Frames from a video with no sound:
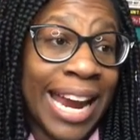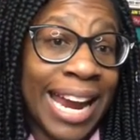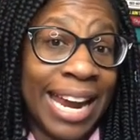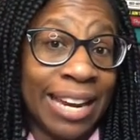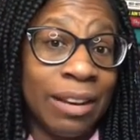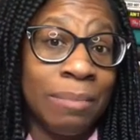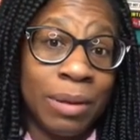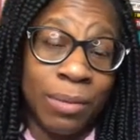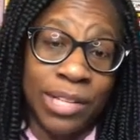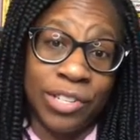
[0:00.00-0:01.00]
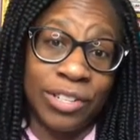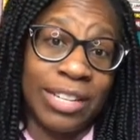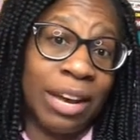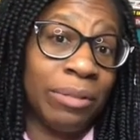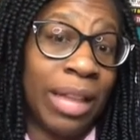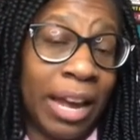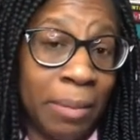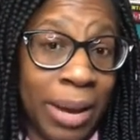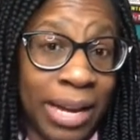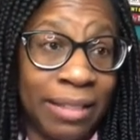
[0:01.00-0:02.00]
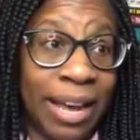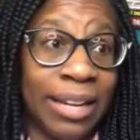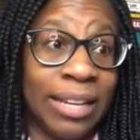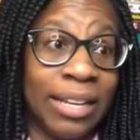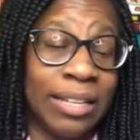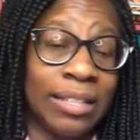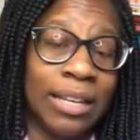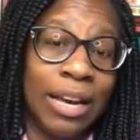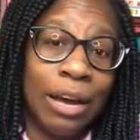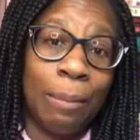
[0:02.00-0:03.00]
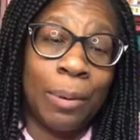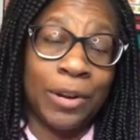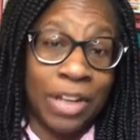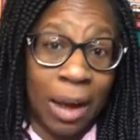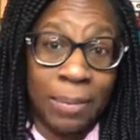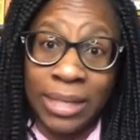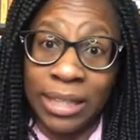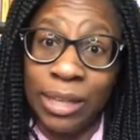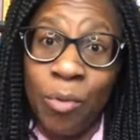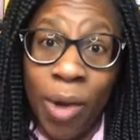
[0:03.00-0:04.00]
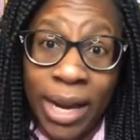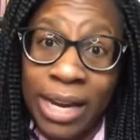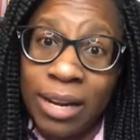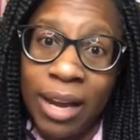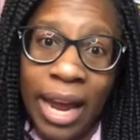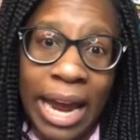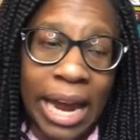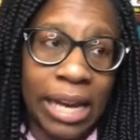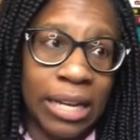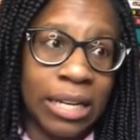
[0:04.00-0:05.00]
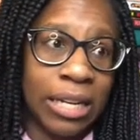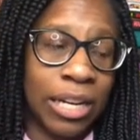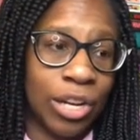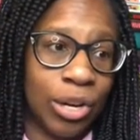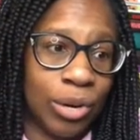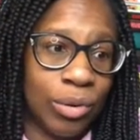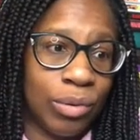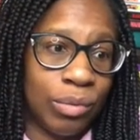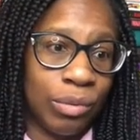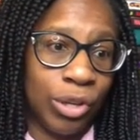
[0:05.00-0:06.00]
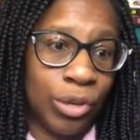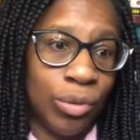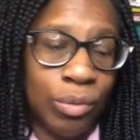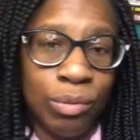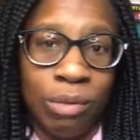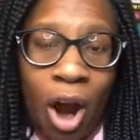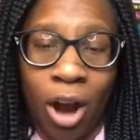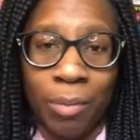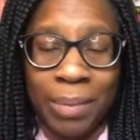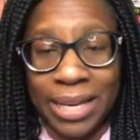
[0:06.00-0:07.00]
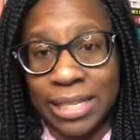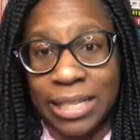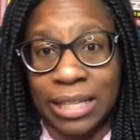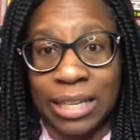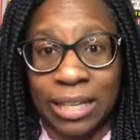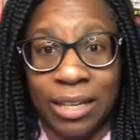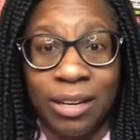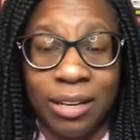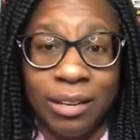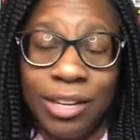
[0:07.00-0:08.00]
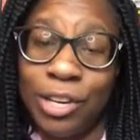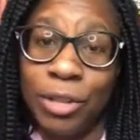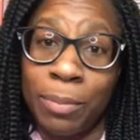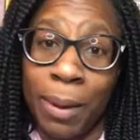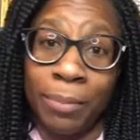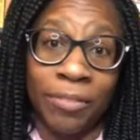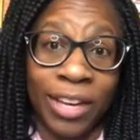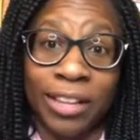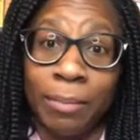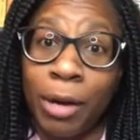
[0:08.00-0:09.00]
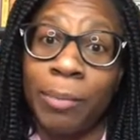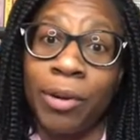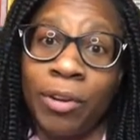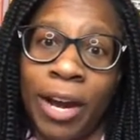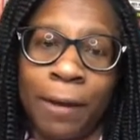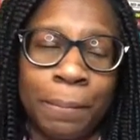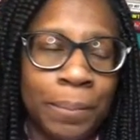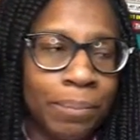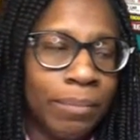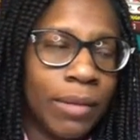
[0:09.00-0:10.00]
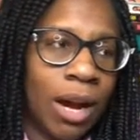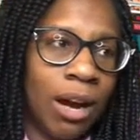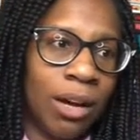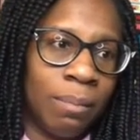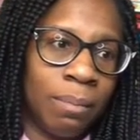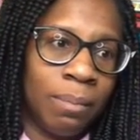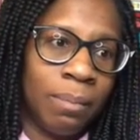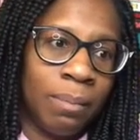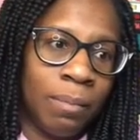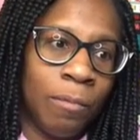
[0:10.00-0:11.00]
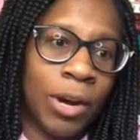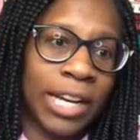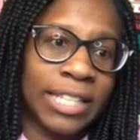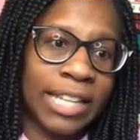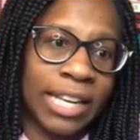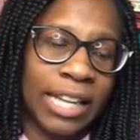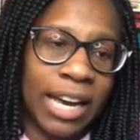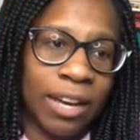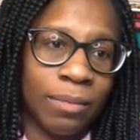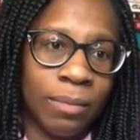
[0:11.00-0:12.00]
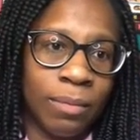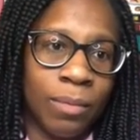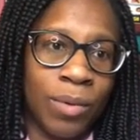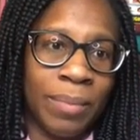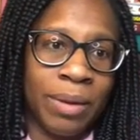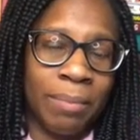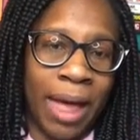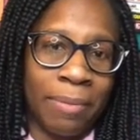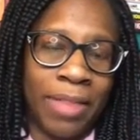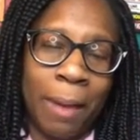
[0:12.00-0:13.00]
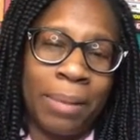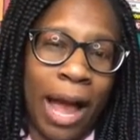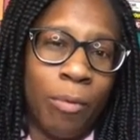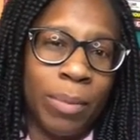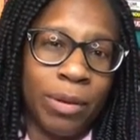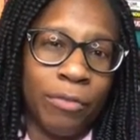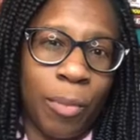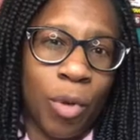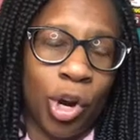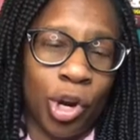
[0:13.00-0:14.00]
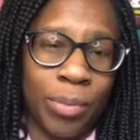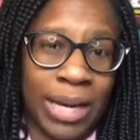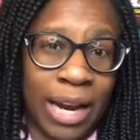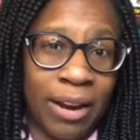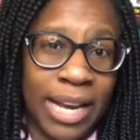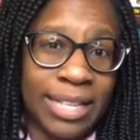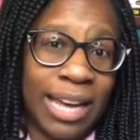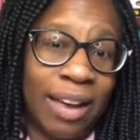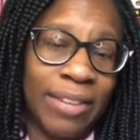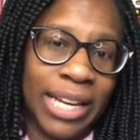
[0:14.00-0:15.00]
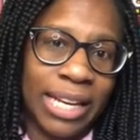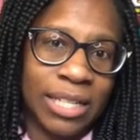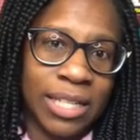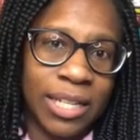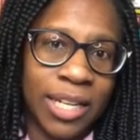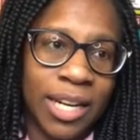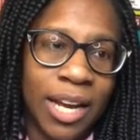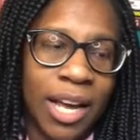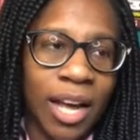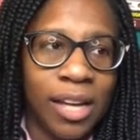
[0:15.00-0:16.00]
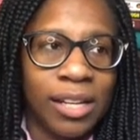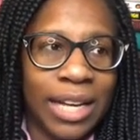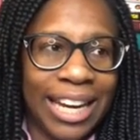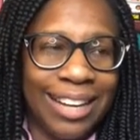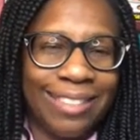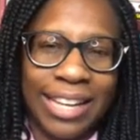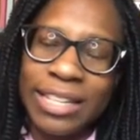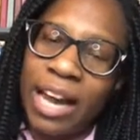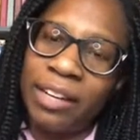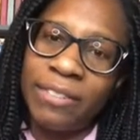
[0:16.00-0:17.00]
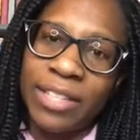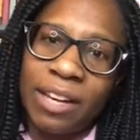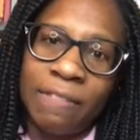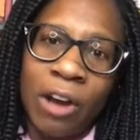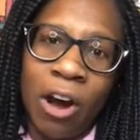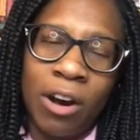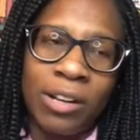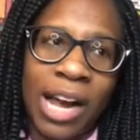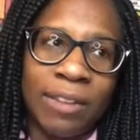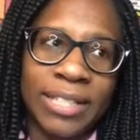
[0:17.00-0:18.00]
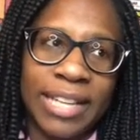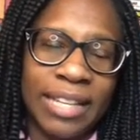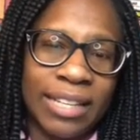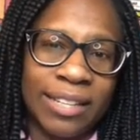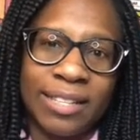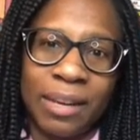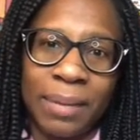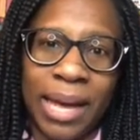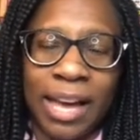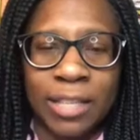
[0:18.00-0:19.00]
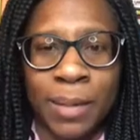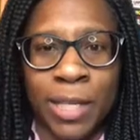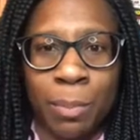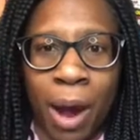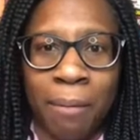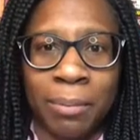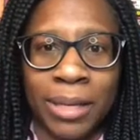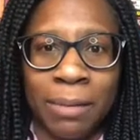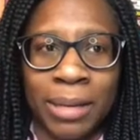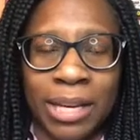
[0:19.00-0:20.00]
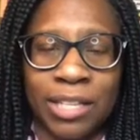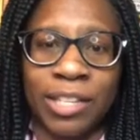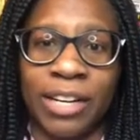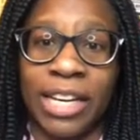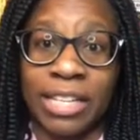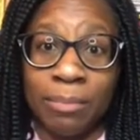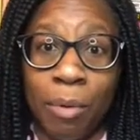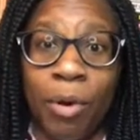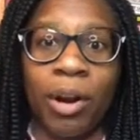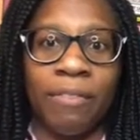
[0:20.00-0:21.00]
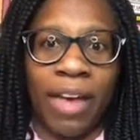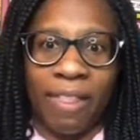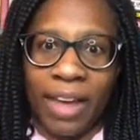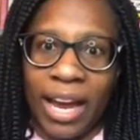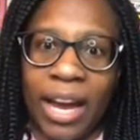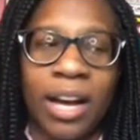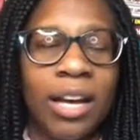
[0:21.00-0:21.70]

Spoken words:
in a Midwestern town like mine that is predominantly white, and, you know, you are basically, you know, the pepper flake and the buttermilk, right? Would I say that Black women more urban areas have it easier? That's kind of a tough call. I would say that in some aspects probably, because there is more of that like